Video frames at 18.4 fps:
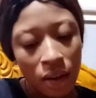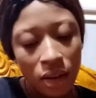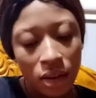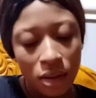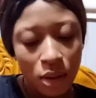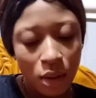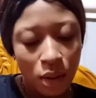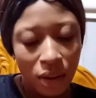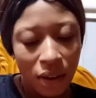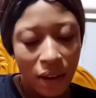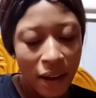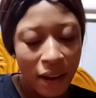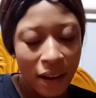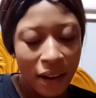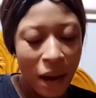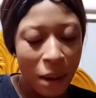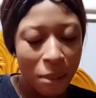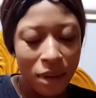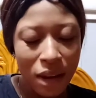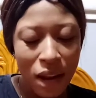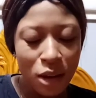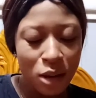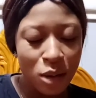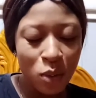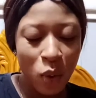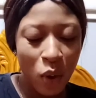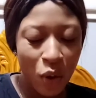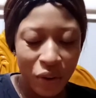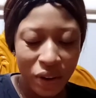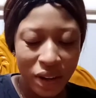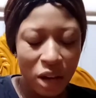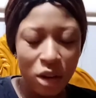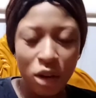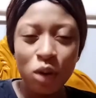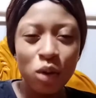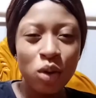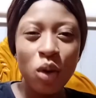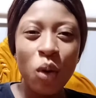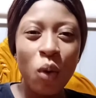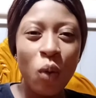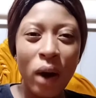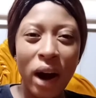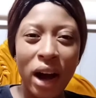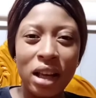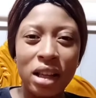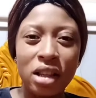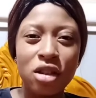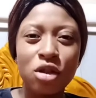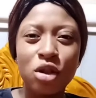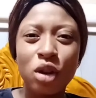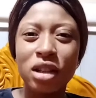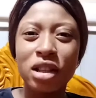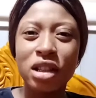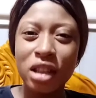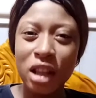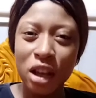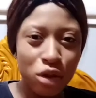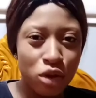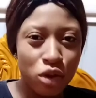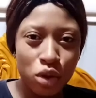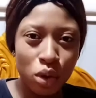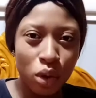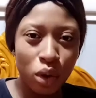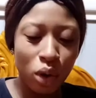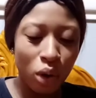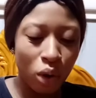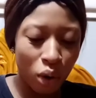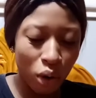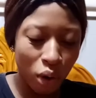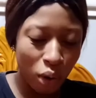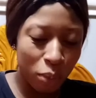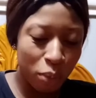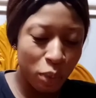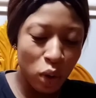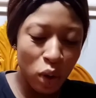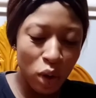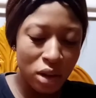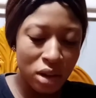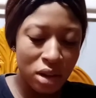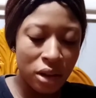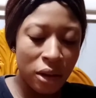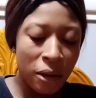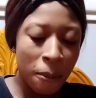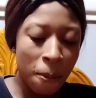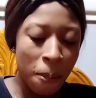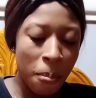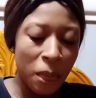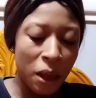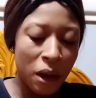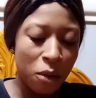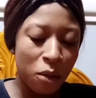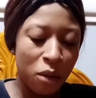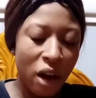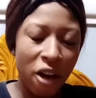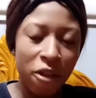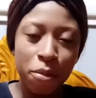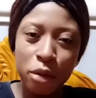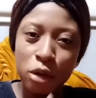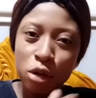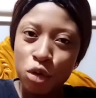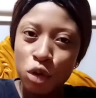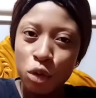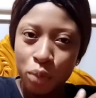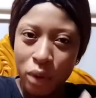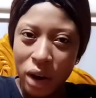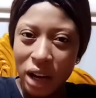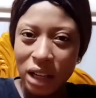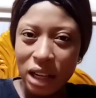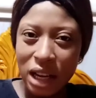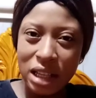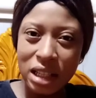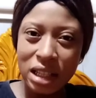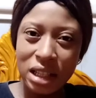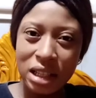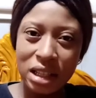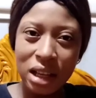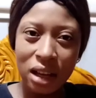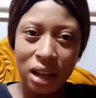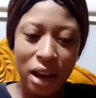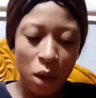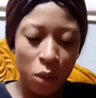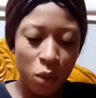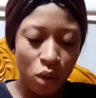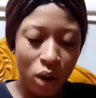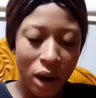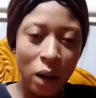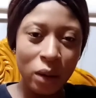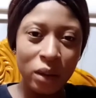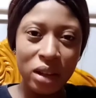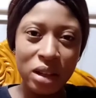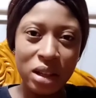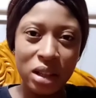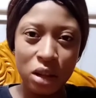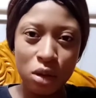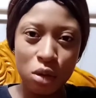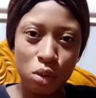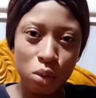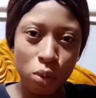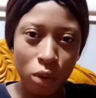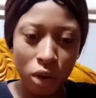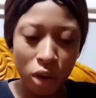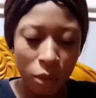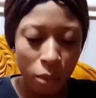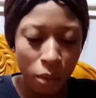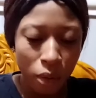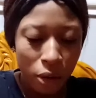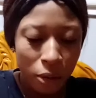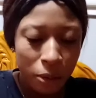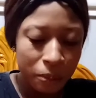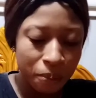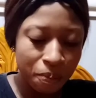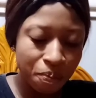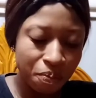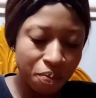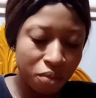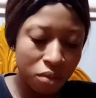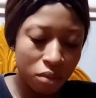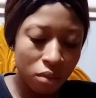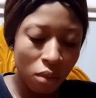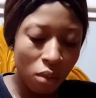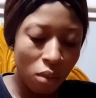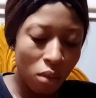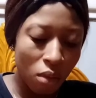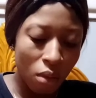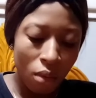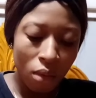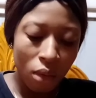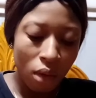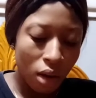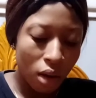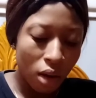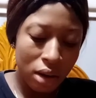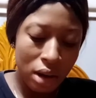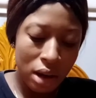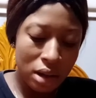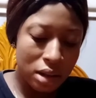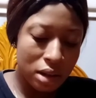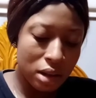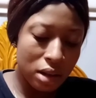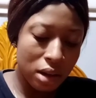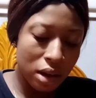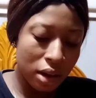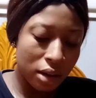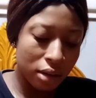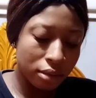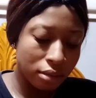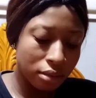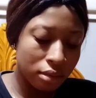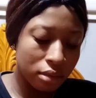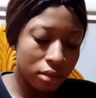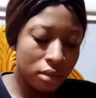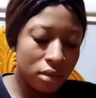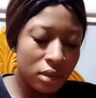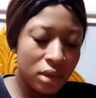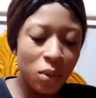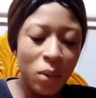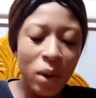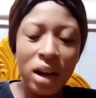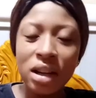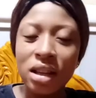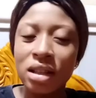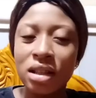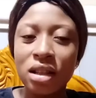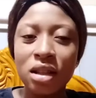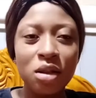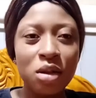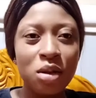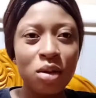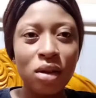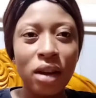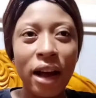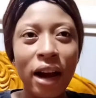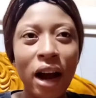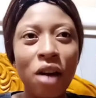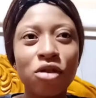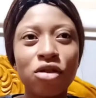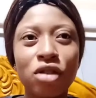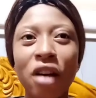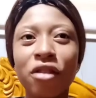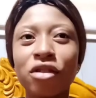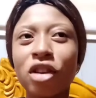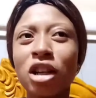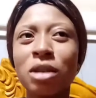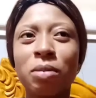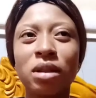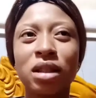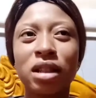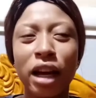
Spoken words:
So like, I'm less worried. I don't know why. It's just nature, or because we have been through pregnancies and like, you know how these things work. But honestly, yeah, the way these things do, like, I've just been